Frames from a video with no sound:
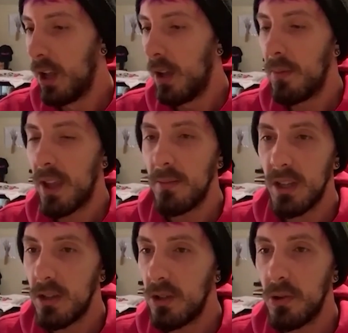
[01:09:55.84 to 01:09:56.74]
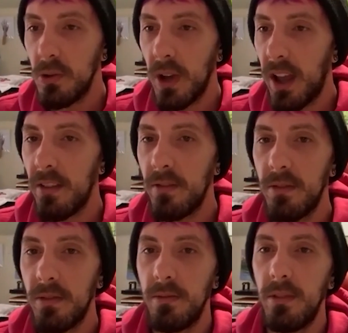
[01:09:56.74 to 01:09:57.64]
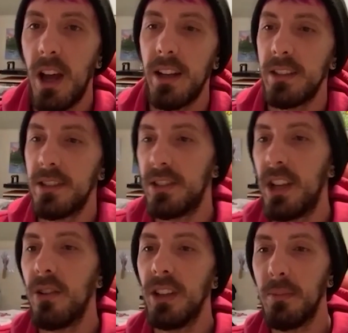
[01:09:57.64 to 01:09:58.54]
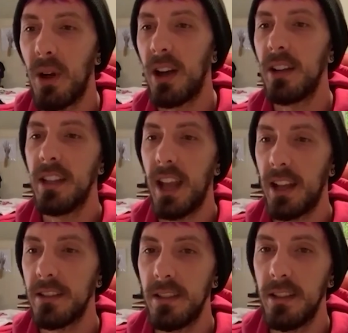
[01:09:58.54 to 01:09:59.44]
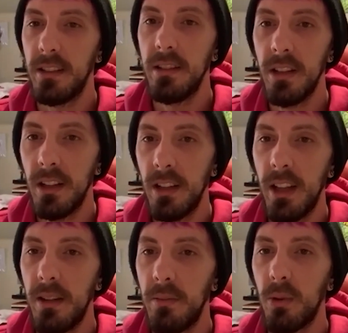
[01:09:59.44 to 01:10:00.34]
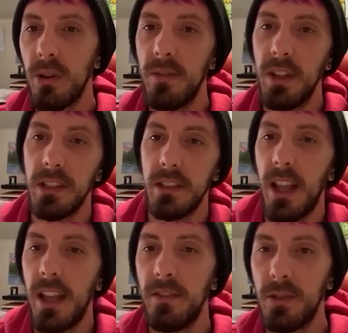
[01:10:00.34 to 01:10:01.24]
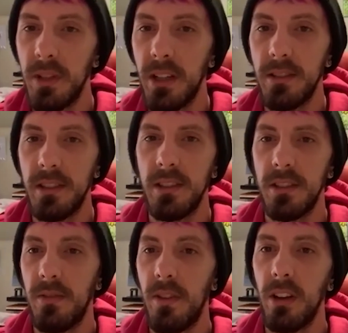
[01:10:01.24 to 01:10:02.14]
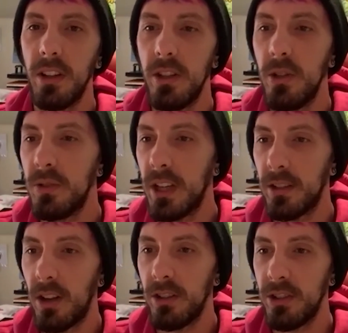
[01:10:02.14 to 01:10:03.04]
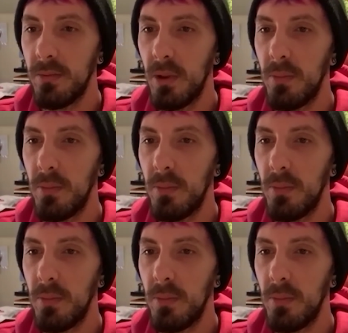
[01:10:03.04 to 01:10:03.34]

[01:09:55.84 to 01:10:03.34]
maybe you have not necessarily podcasted in previous lives because this is a fairly new technology, but